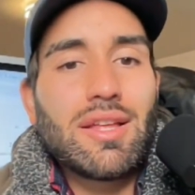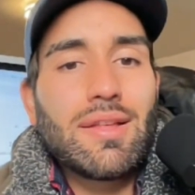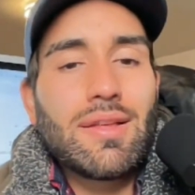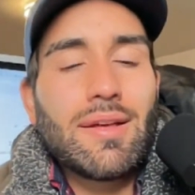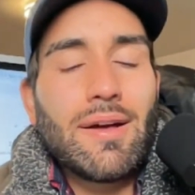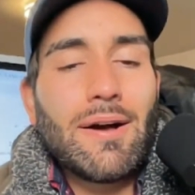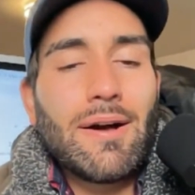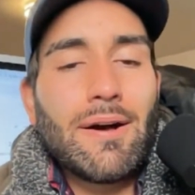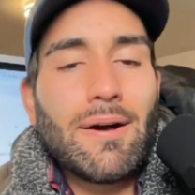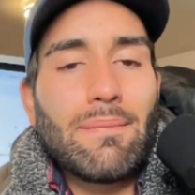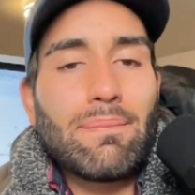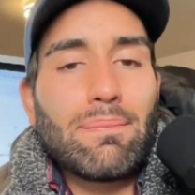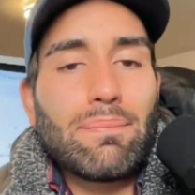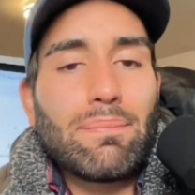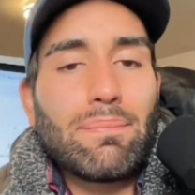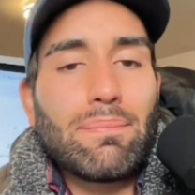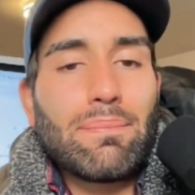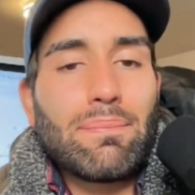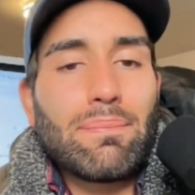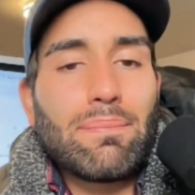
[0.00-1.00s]
um
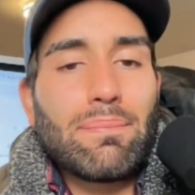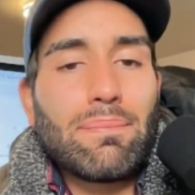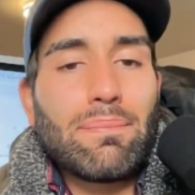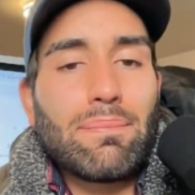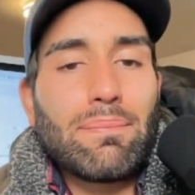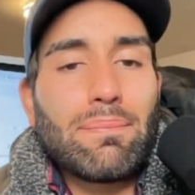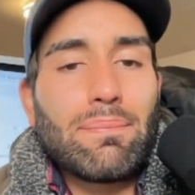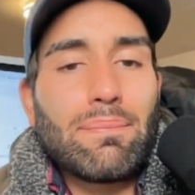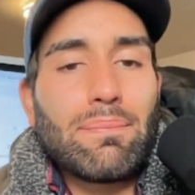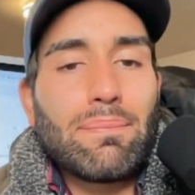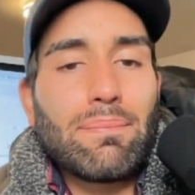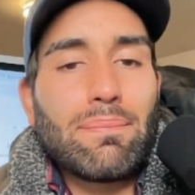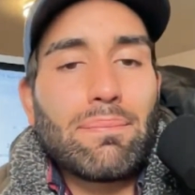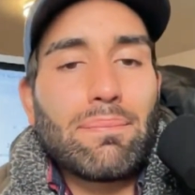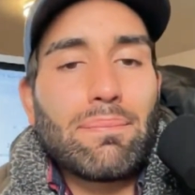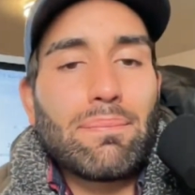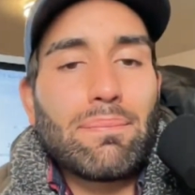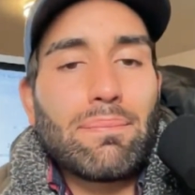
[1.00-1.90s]
aggressive, right?